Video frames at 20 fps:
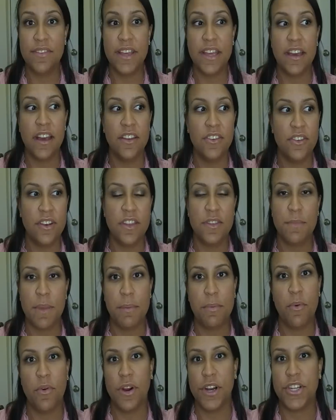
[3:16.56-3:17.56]
living underneath
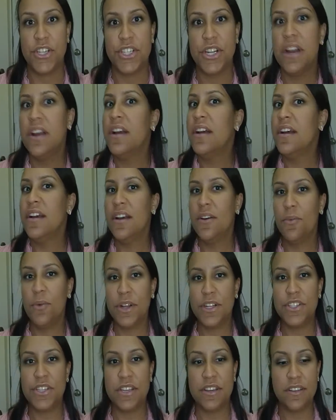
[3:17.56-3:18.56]
my porch,
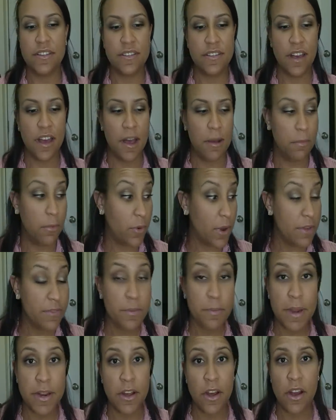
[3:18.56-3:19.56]
which is um,
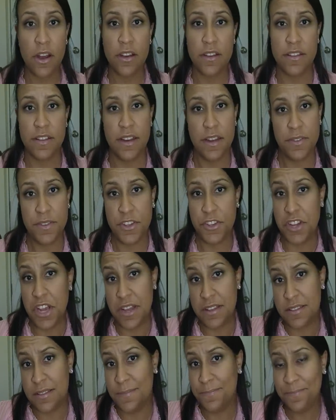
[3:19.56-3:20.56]
great for my dog because he loves to
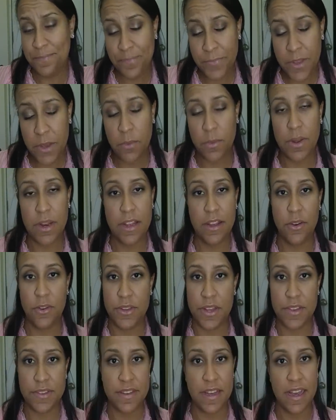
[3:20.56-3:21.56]
chase them when he
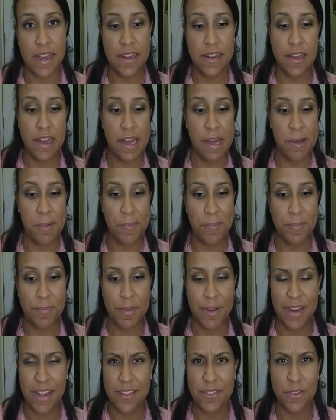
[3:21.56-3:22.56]
goes outside, um,
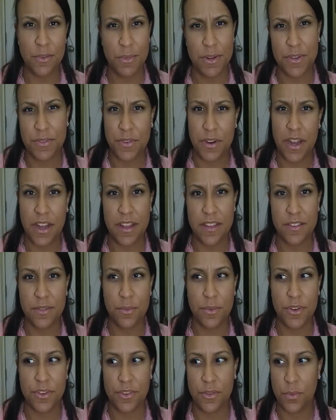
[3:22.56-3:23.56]
but not so much for
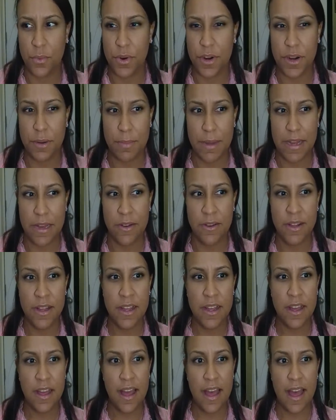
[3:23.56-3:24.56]
us. We're just worried about
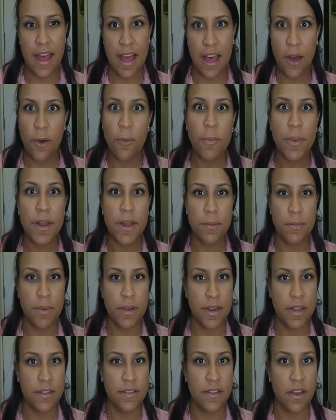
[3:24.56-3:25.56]
how many
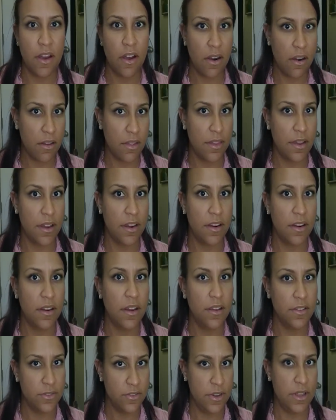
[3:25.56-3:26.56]
bunnies are
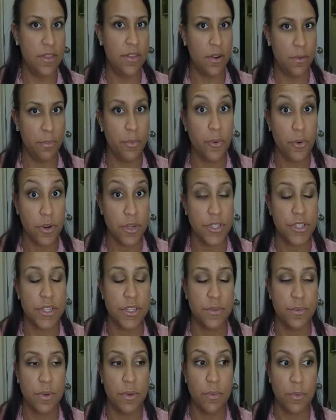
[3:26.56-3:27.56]
there underneath our porch
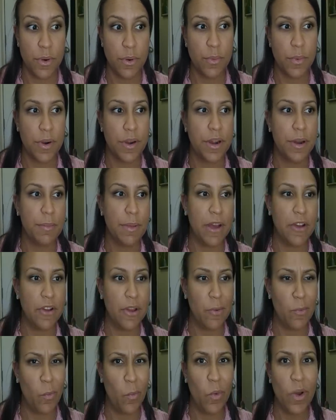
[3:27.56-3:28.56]
is what we're worried
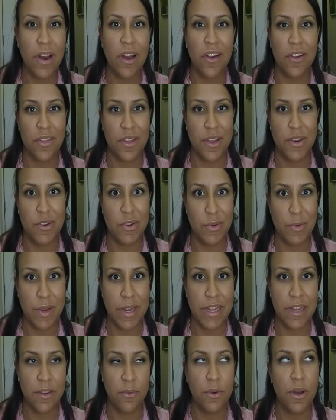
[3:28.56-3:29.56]
about and what are they
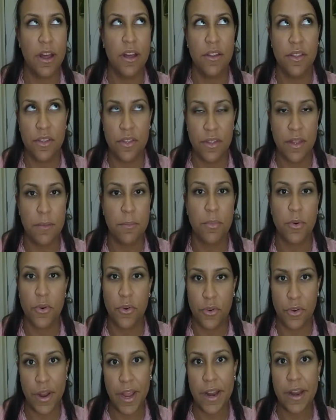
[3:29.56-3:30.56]
doing well, other than
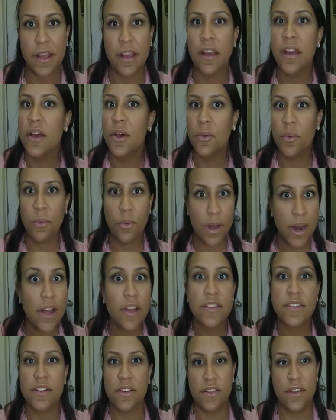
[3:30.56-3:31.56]
procreating what
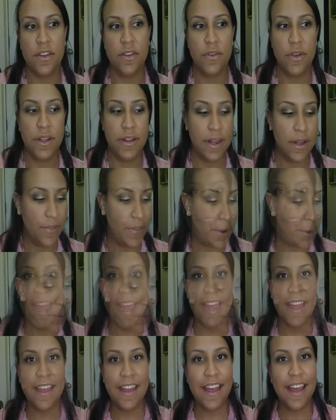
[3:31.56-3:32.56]
else are they doing all right
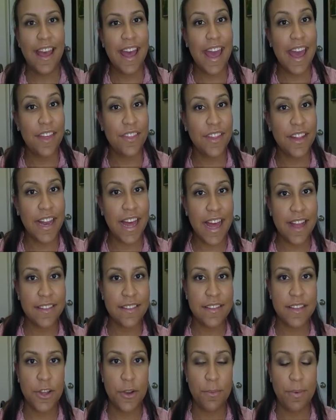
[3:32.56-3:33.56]
there? And the
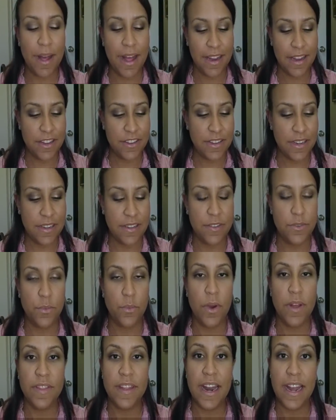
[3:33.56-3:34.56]
last nail polish
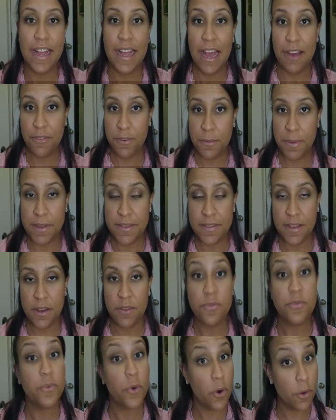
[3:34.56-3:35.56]
is one that I got for
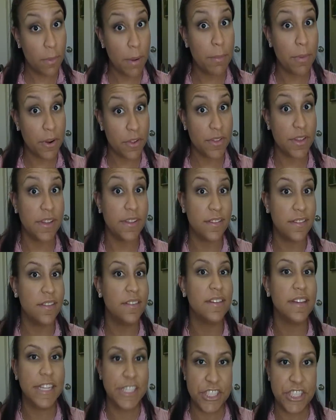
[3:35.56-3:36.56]
myself for my birthday.
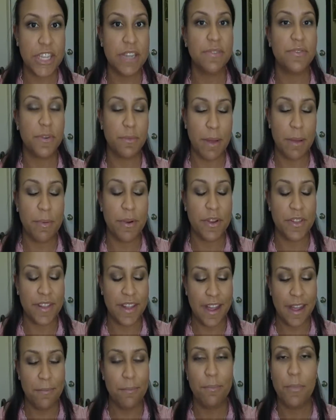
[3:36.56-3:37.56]
This is legit for my
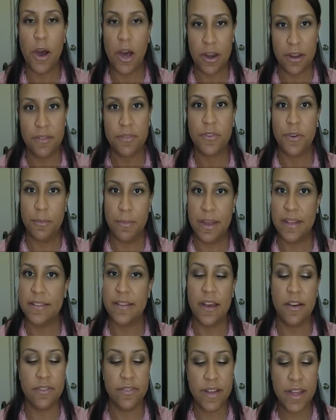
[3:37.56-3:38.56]
birthday. I bought it for
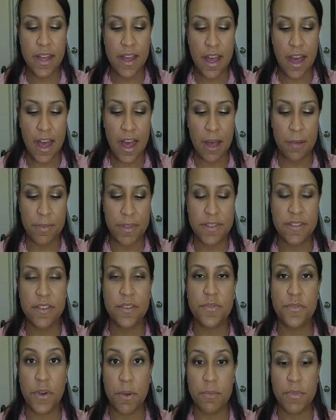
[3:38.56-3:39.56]
myself. Um, this
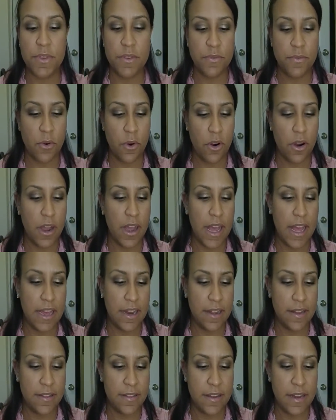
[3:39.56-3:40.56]
is from Sephora
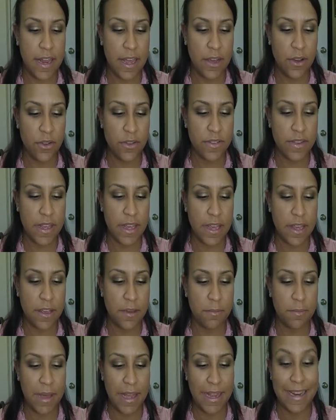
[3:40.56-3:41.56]
and it's Nails
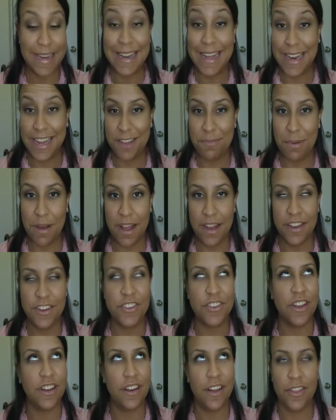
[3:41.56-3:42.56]
Inc Magnetic
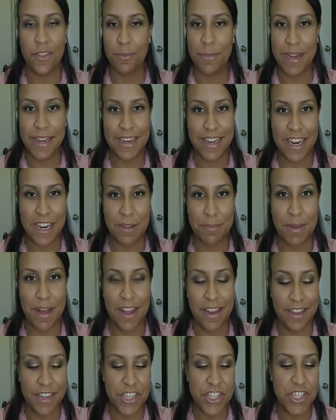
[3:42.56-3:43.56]
Polish, another magnetic
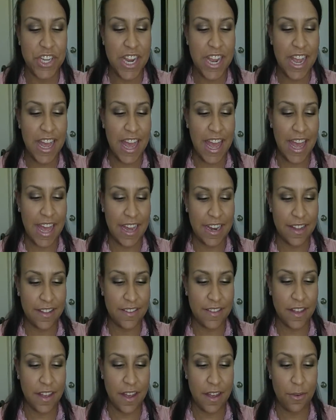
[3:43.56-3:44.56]
polish. And
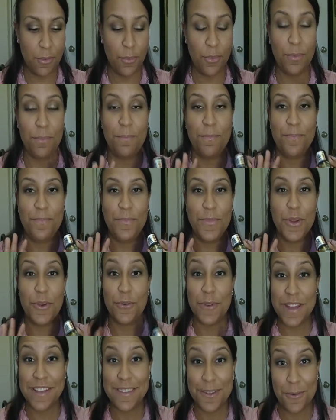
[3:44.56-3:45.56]
it's a, uh,
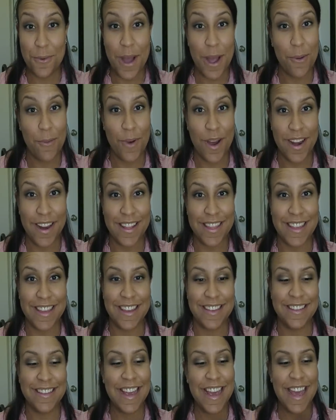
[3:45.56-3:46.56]
the reason why I wanted
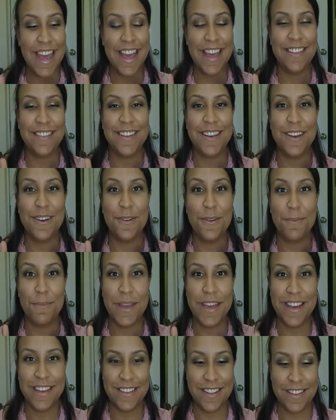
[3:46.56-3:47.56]
this is a uh,
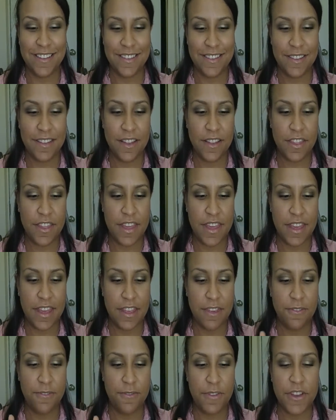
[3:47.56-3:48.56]
because it's
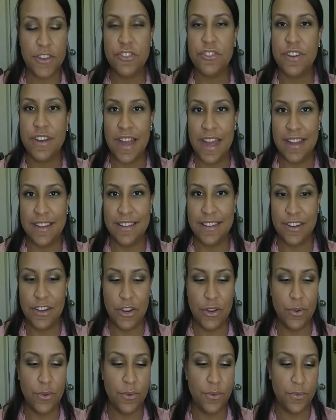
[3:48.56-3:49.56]
the fishnet,
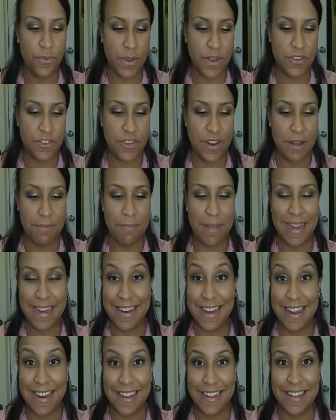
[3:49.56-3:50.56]
new fishnet
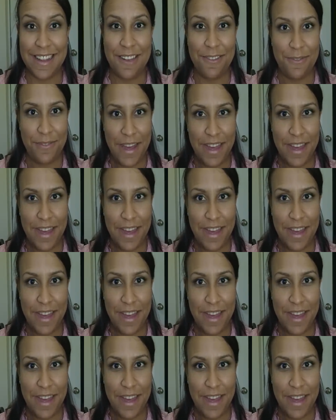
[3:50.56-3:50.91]
magnetic